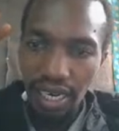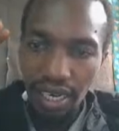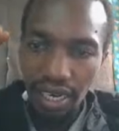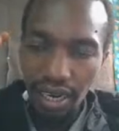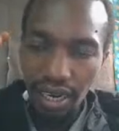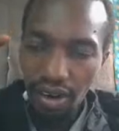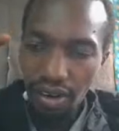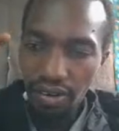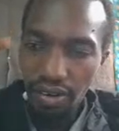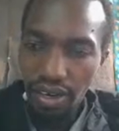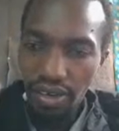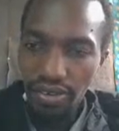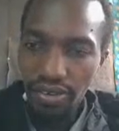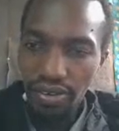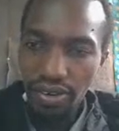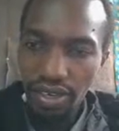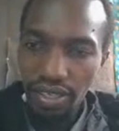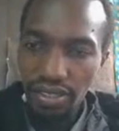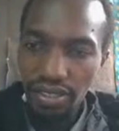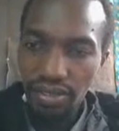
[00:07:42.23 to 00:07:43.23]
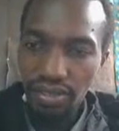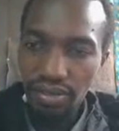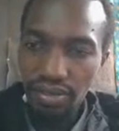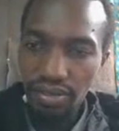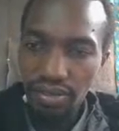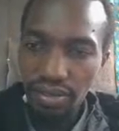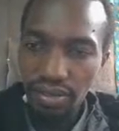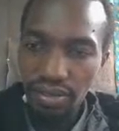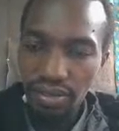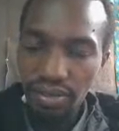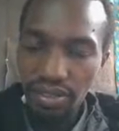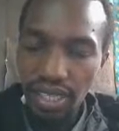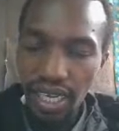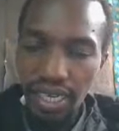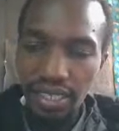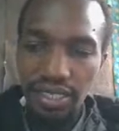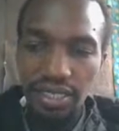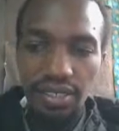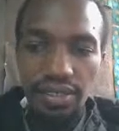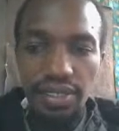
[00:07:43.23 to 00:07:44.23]
How are you going to do
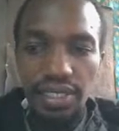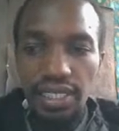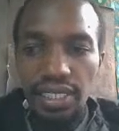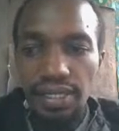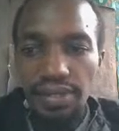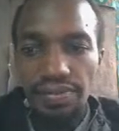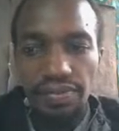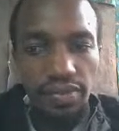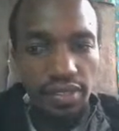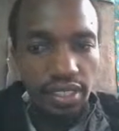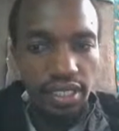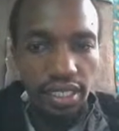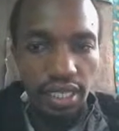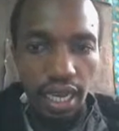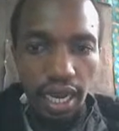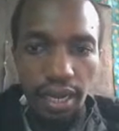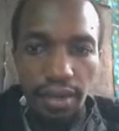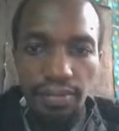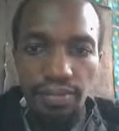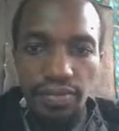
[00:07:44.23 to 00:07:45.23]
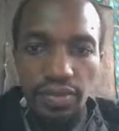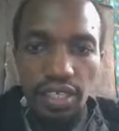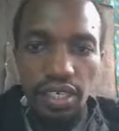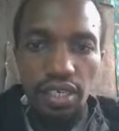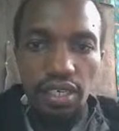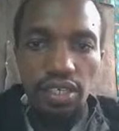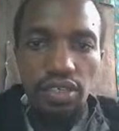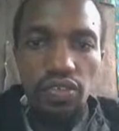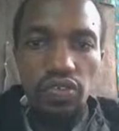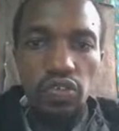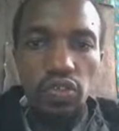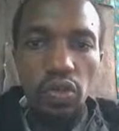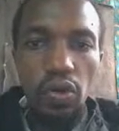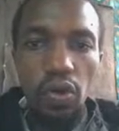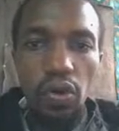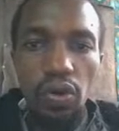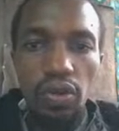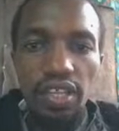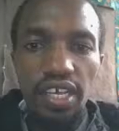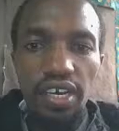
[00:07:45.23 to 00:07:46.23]
that? Yeah,
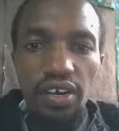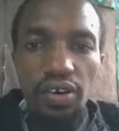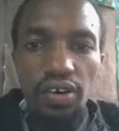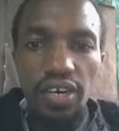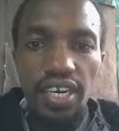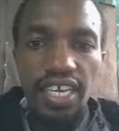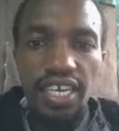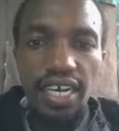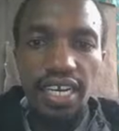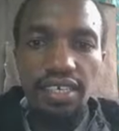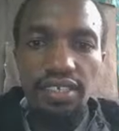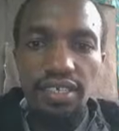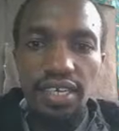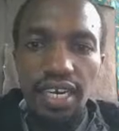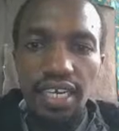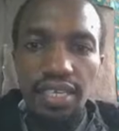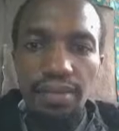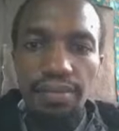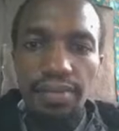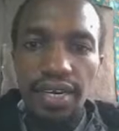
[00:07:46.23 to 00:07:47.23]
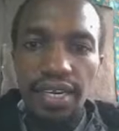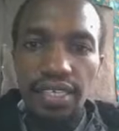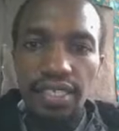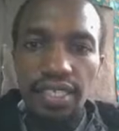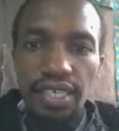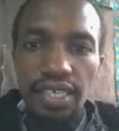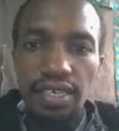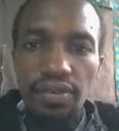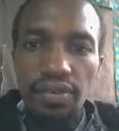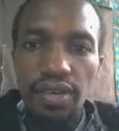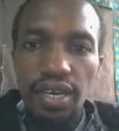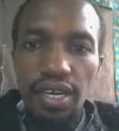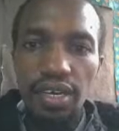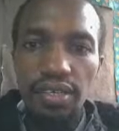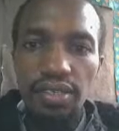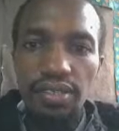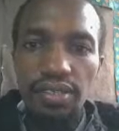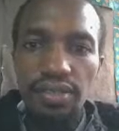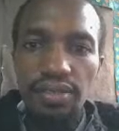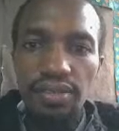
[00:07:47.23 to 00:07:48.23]
so the coding and calibration, we are
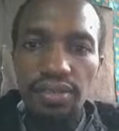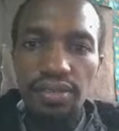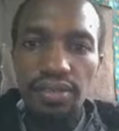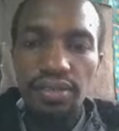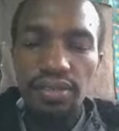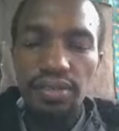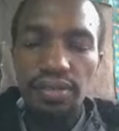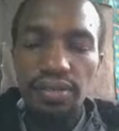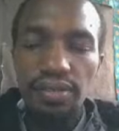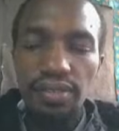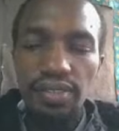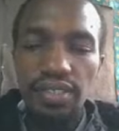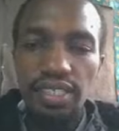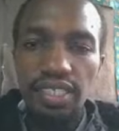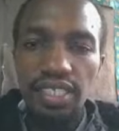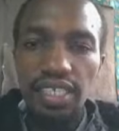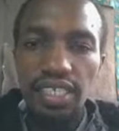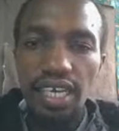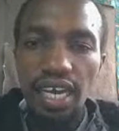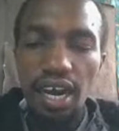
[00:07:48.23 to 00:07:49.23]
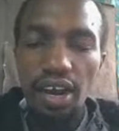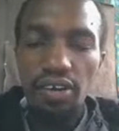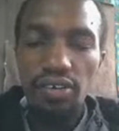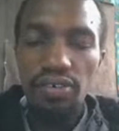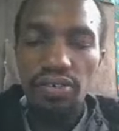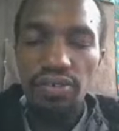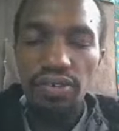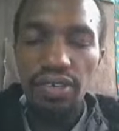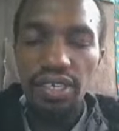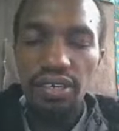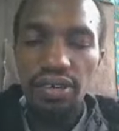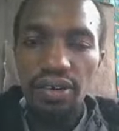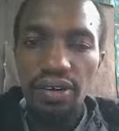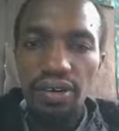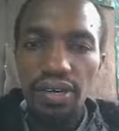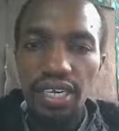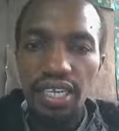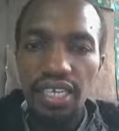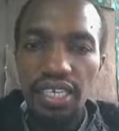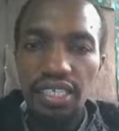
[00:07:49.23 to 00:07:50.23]
going to see how do we
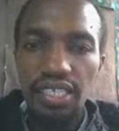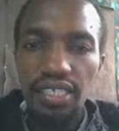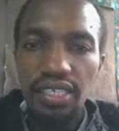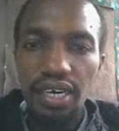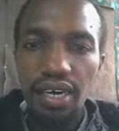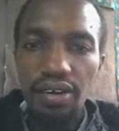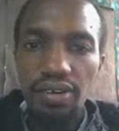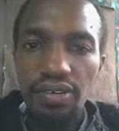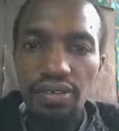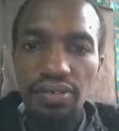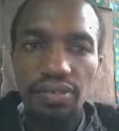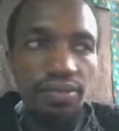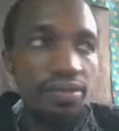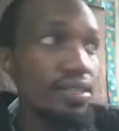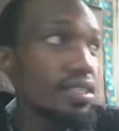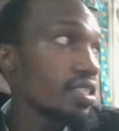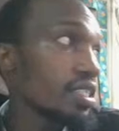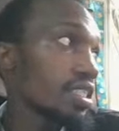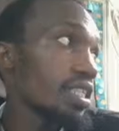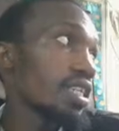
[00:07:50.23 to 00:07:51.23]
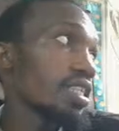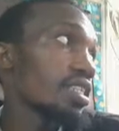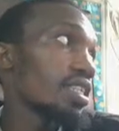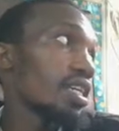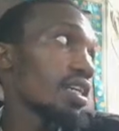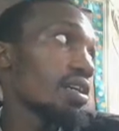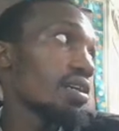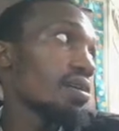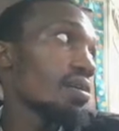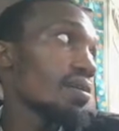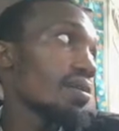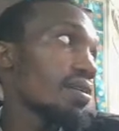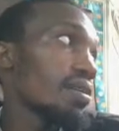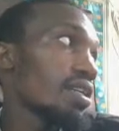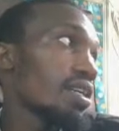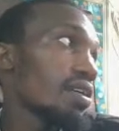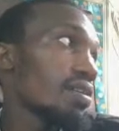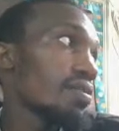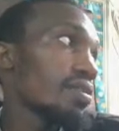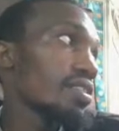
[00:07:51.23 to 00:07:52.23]
code it, how do we write the code,
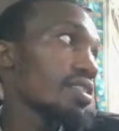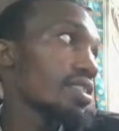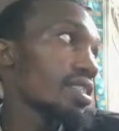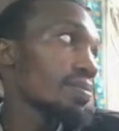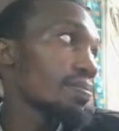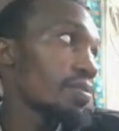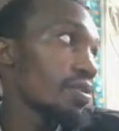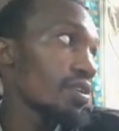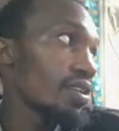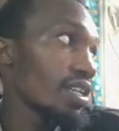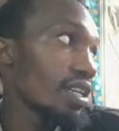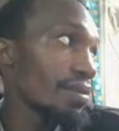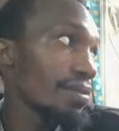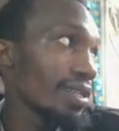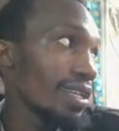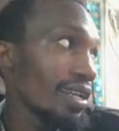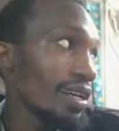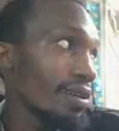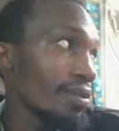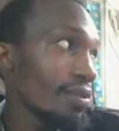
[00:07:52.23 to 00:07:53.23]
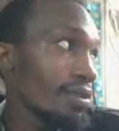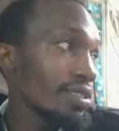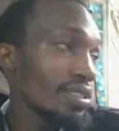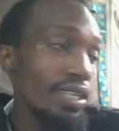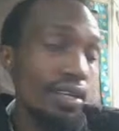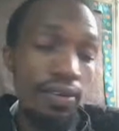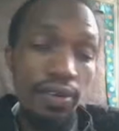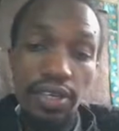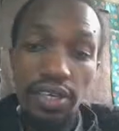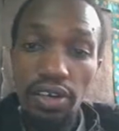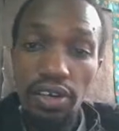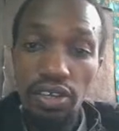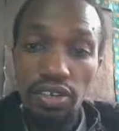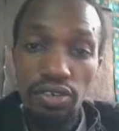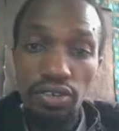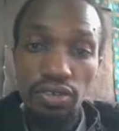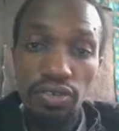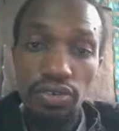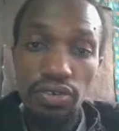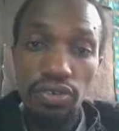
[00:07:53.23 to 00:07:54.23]
which programming language are we going
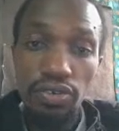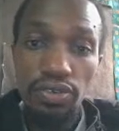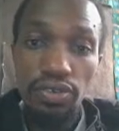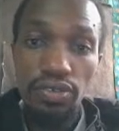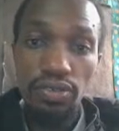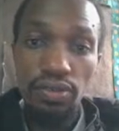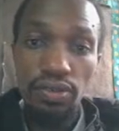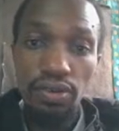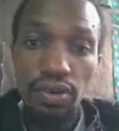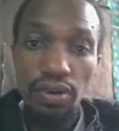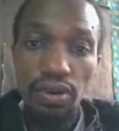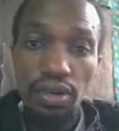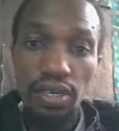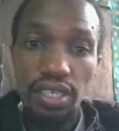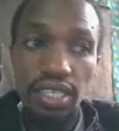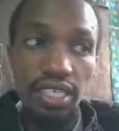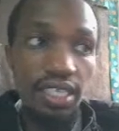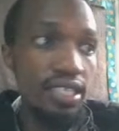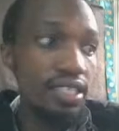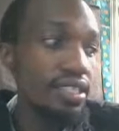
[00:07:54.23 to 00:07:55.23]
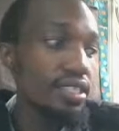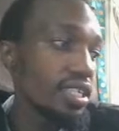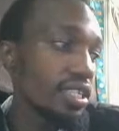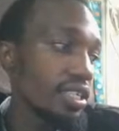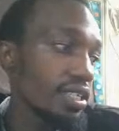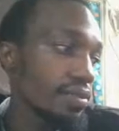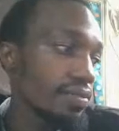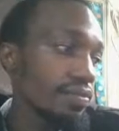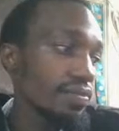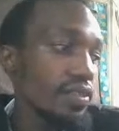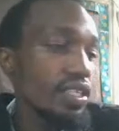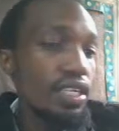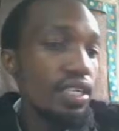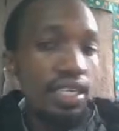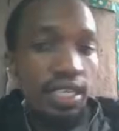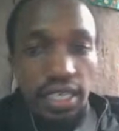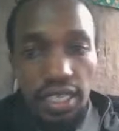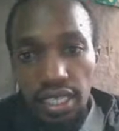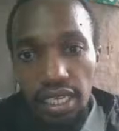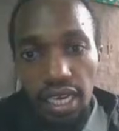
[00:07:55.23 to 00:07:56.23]
to use to code this thing.
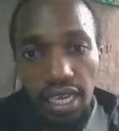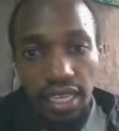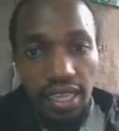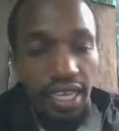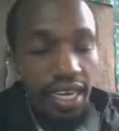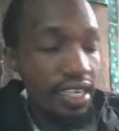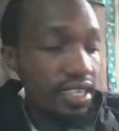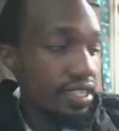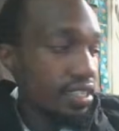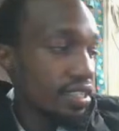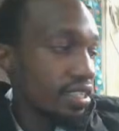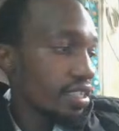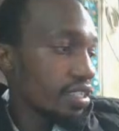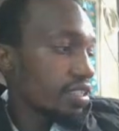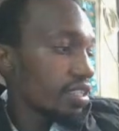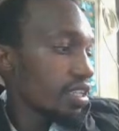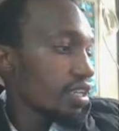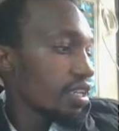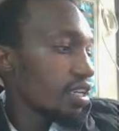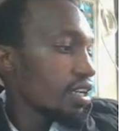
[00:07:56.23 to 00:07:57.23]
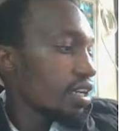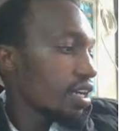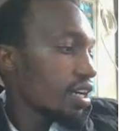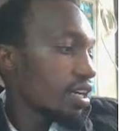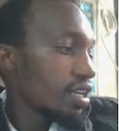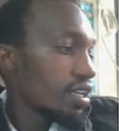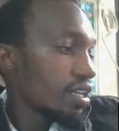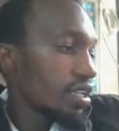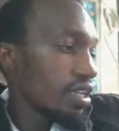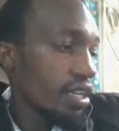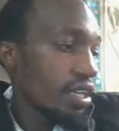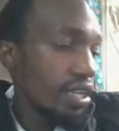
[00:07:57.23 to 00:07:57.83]
Yeah, that is it. And